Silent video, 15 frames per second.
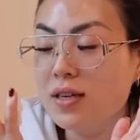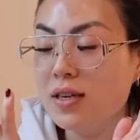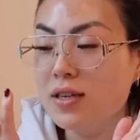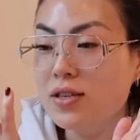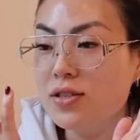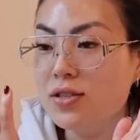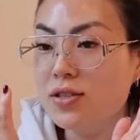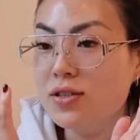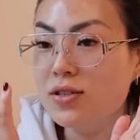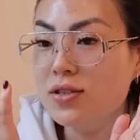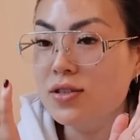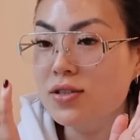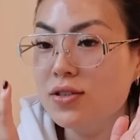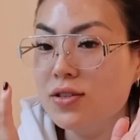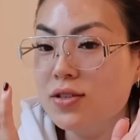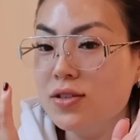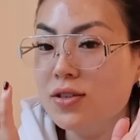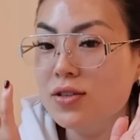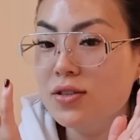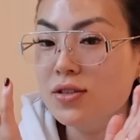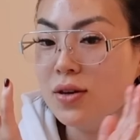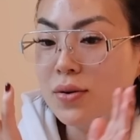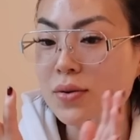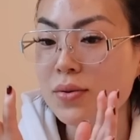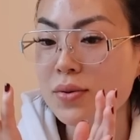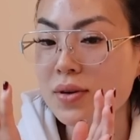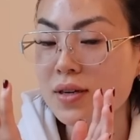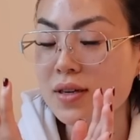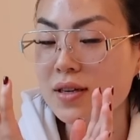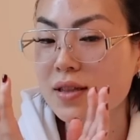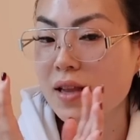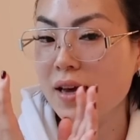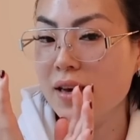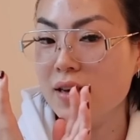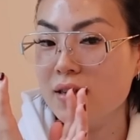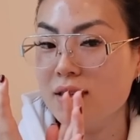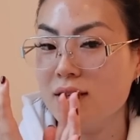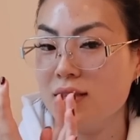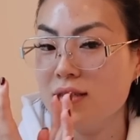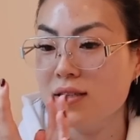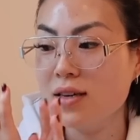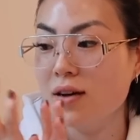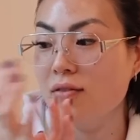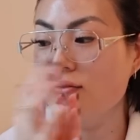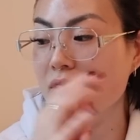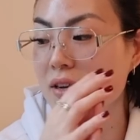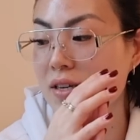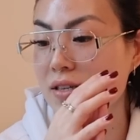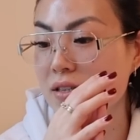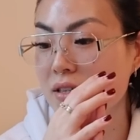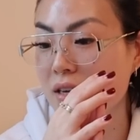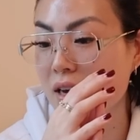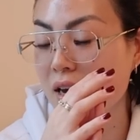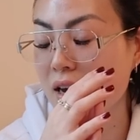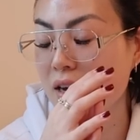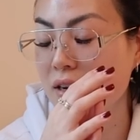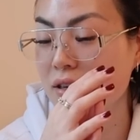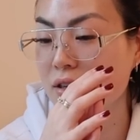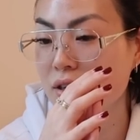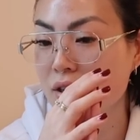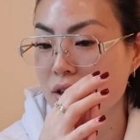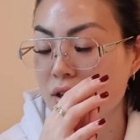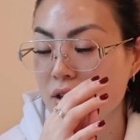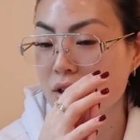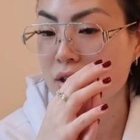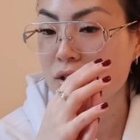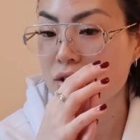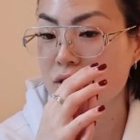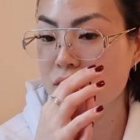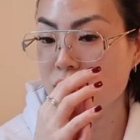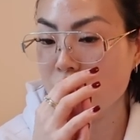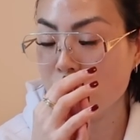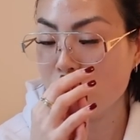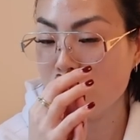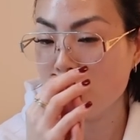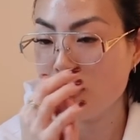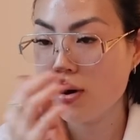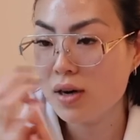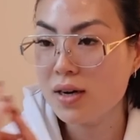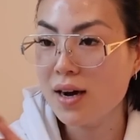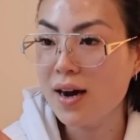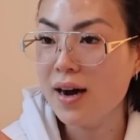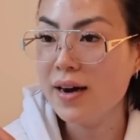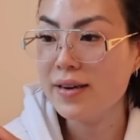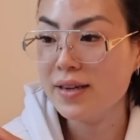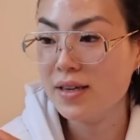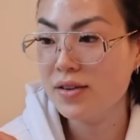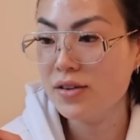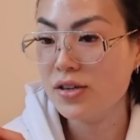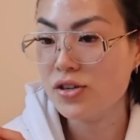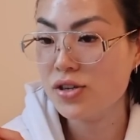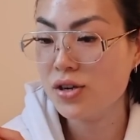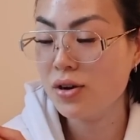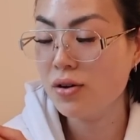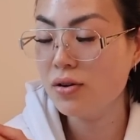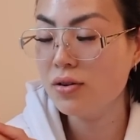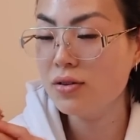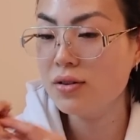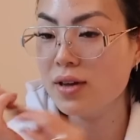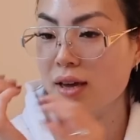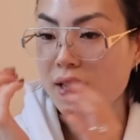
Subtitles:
It is so like selfless and so unconditional.